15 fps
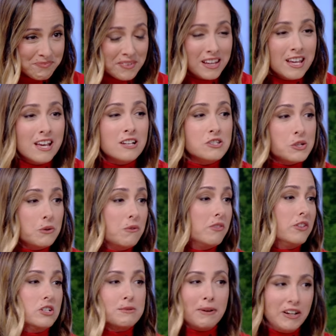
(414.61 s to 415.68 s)
Mm. So
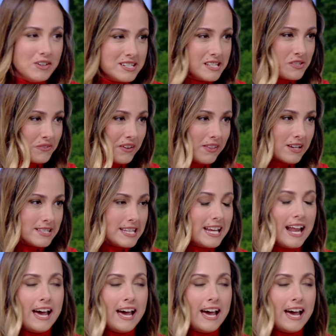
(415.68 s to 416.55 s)
there's many reasons for this. It